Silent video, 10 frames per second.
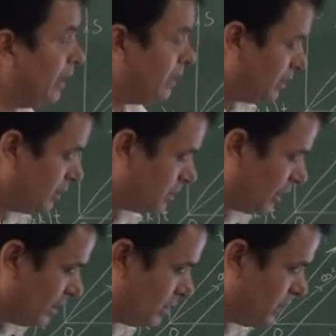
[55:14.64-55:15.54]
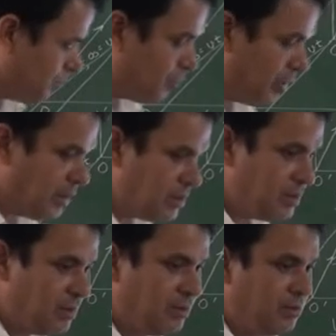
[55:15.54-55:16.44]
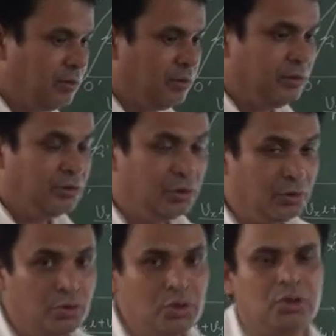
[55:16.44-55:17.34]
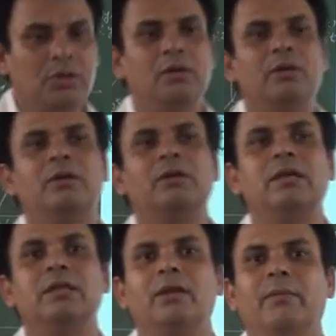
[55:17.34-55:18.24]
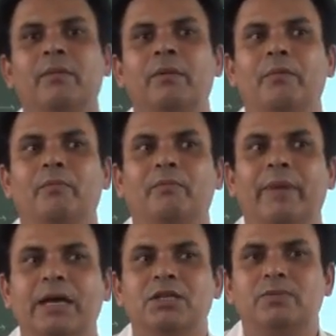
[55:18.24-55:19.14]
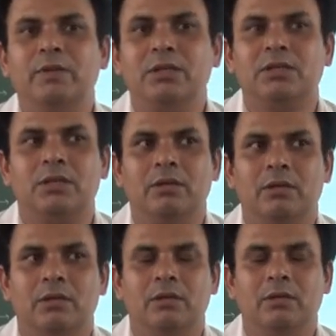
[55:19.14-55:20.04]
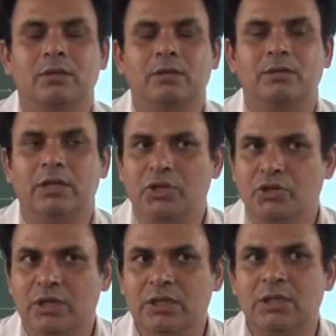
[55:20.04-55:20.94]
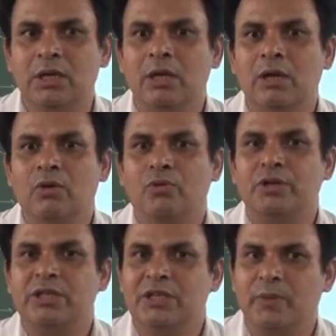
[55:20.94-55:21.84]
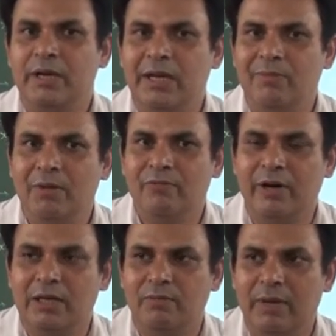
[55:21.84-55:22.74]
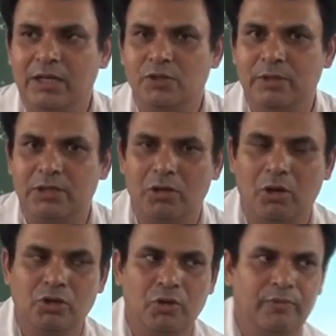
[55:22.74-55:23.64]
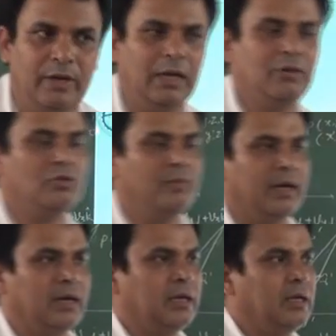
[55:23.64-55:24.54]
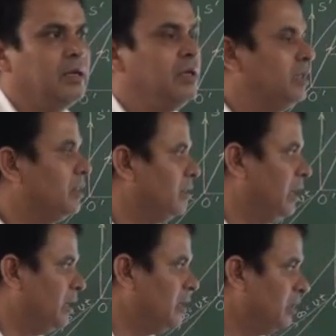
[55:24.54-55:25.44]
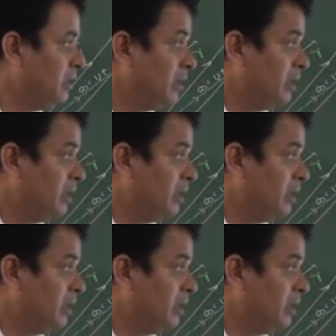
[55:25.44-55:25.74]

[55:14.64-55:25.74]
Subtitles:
When this concept was used in the Maxwell's suggestions, which has been given for the Maxwell's laws of electromagnetic, then